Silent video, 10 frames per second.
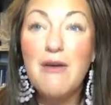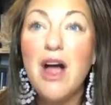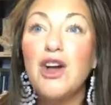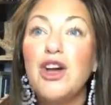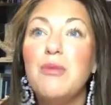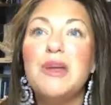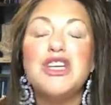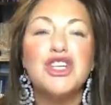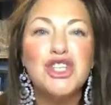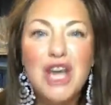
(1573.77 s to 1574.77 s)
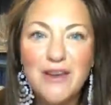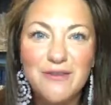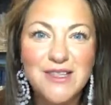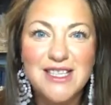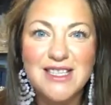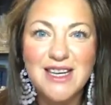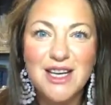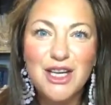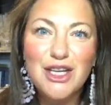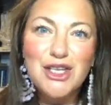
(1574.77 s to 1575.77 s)
There are going to be shifts,
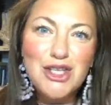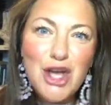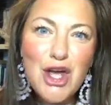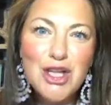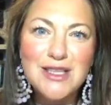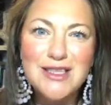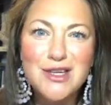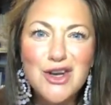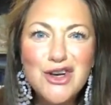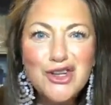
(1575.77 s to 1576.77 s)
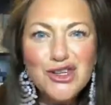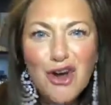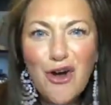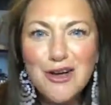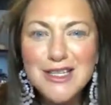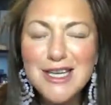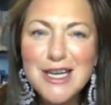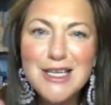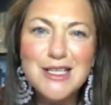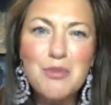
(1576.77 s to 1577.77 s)
turns, shocks,
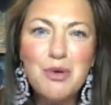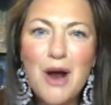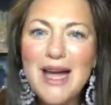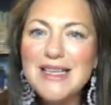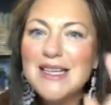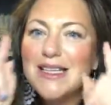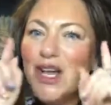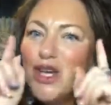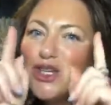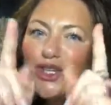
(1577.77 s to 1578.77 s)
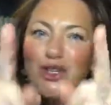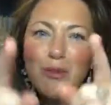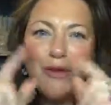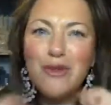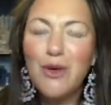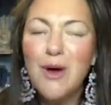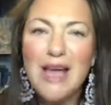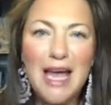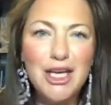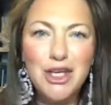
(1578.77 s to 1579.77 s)
surprises. Some of you
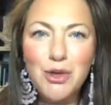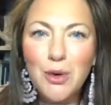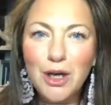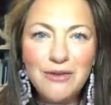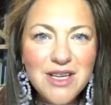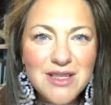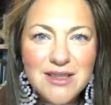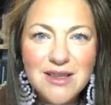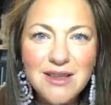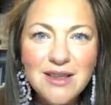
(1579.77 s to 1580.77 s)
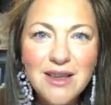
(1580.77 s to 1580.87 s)
are getting new lovers.